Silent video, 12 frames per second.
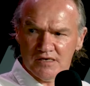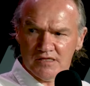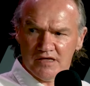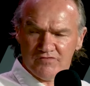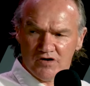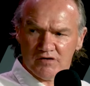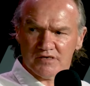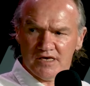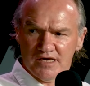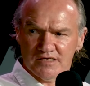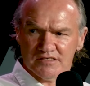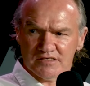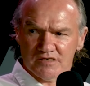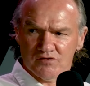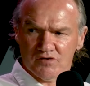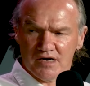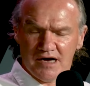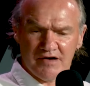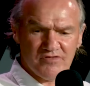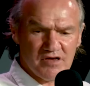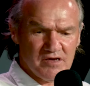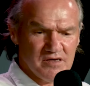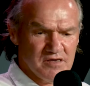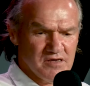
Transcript: They've got kids to look after.